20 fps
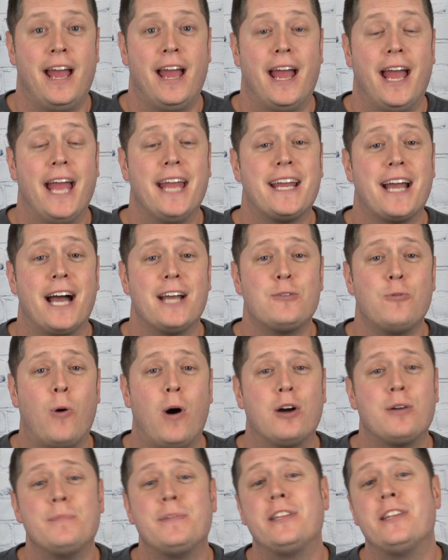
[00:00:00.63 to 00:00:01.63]
Hey guys,
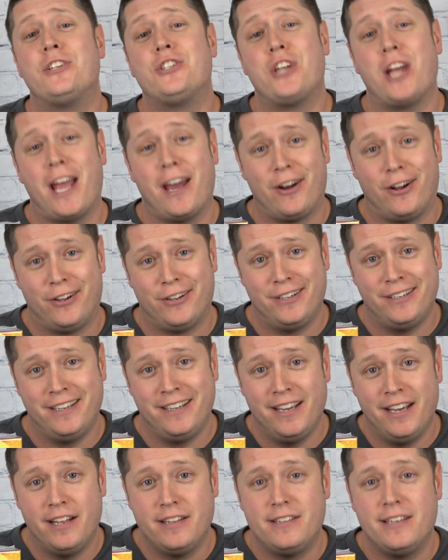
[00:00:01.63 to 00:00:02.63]
welcome to the channel.
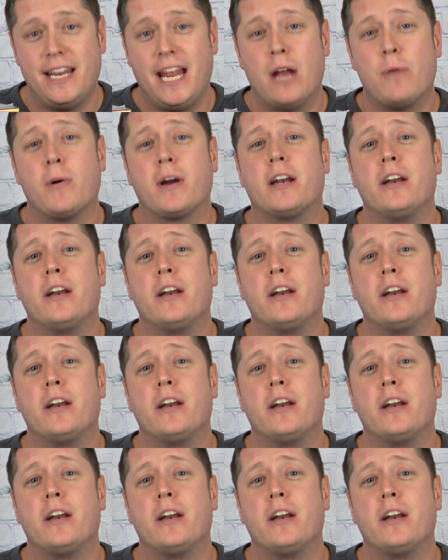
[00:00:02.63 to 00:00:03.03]
Today we're